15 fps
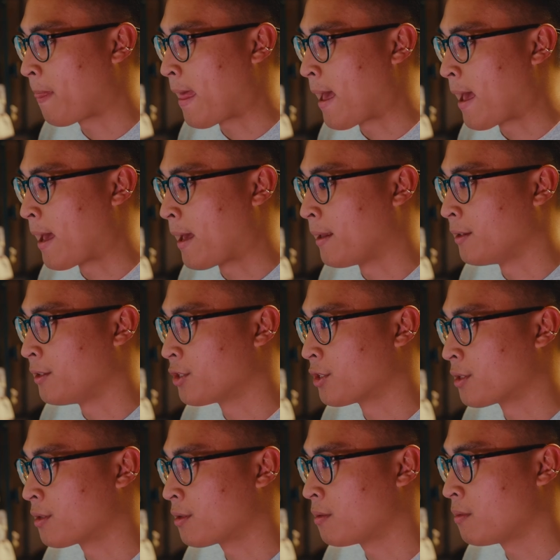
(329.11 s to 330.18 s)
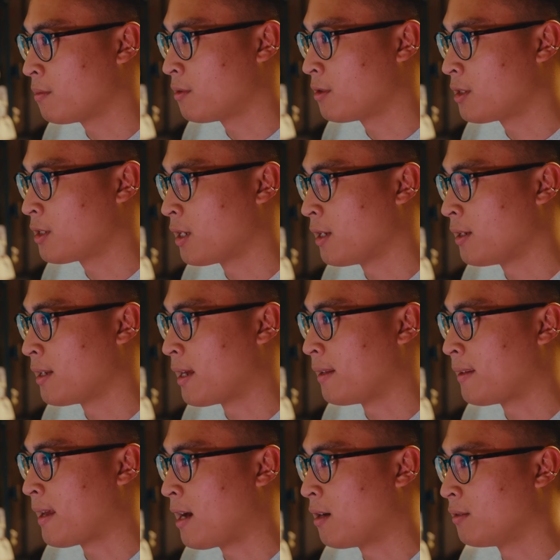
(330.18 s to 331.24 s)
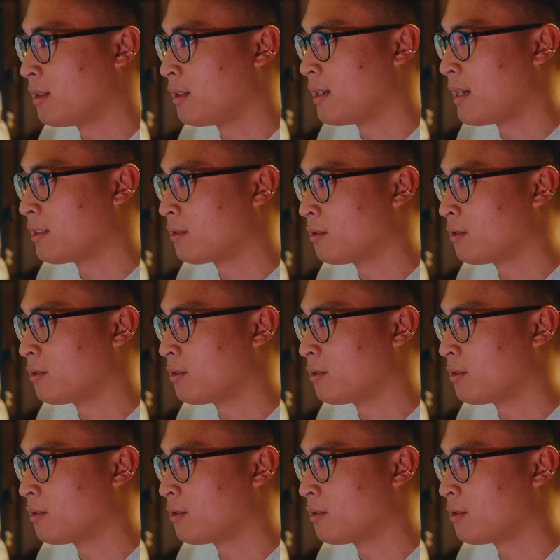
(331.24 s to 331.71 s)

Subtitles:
and just turn that down, and that's